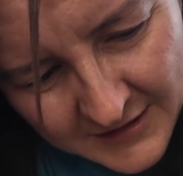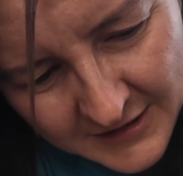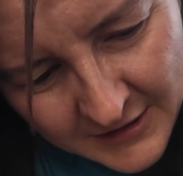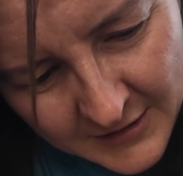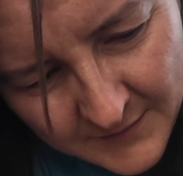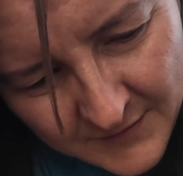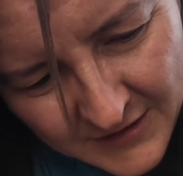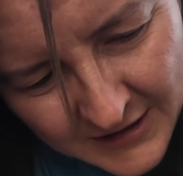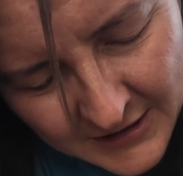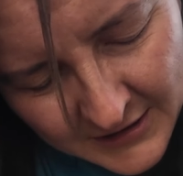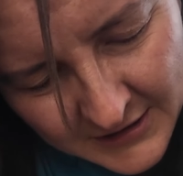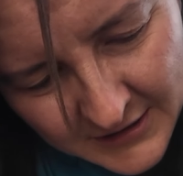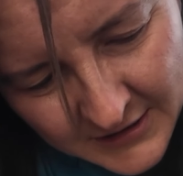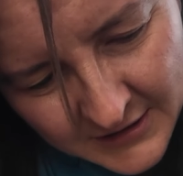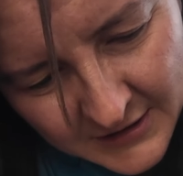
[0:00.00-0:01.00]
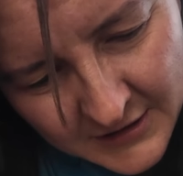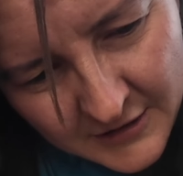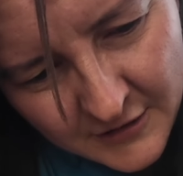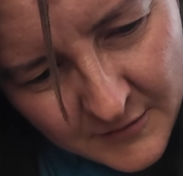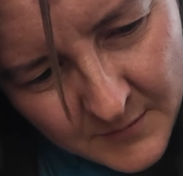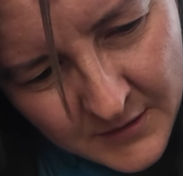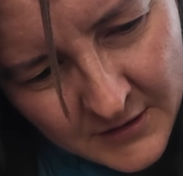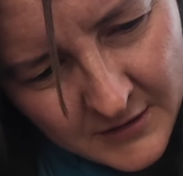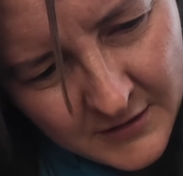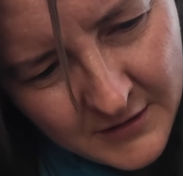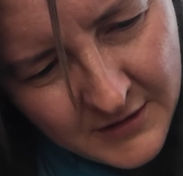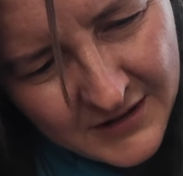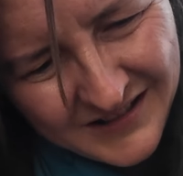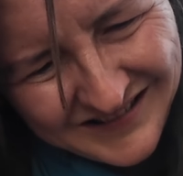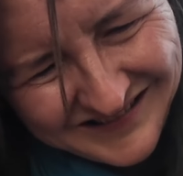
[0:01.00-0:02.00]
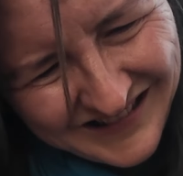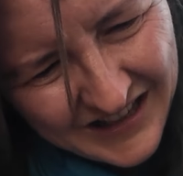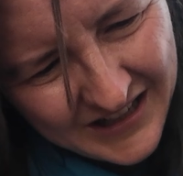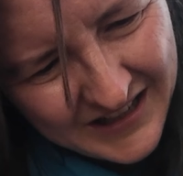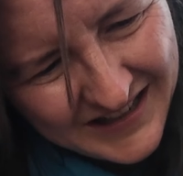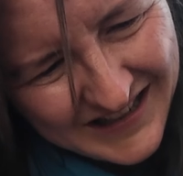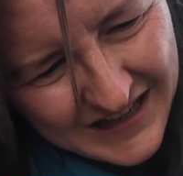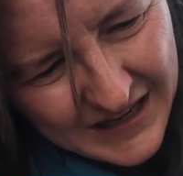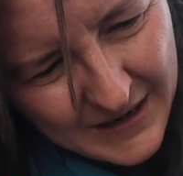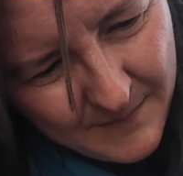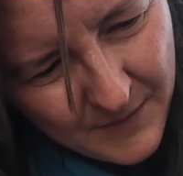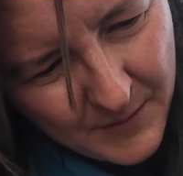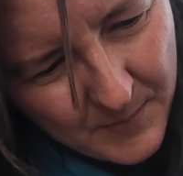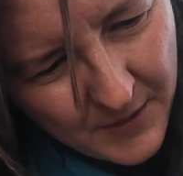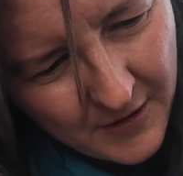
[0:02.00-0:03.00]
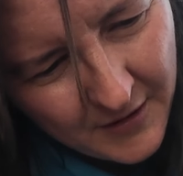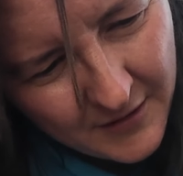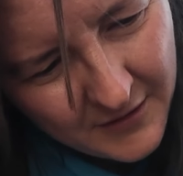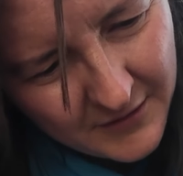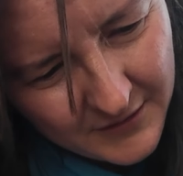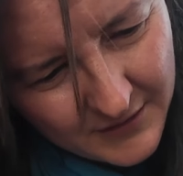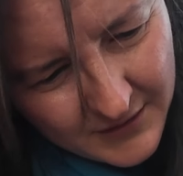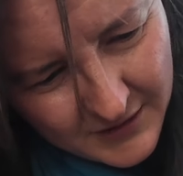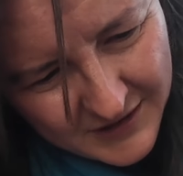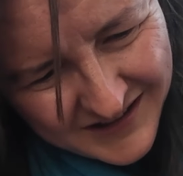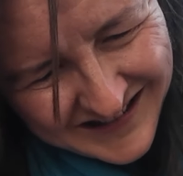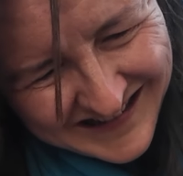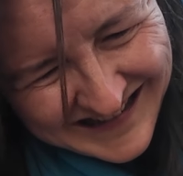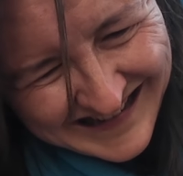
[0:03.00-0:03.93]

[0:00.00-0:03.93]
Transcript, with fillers: I'm reluctant to because I can keep the parts.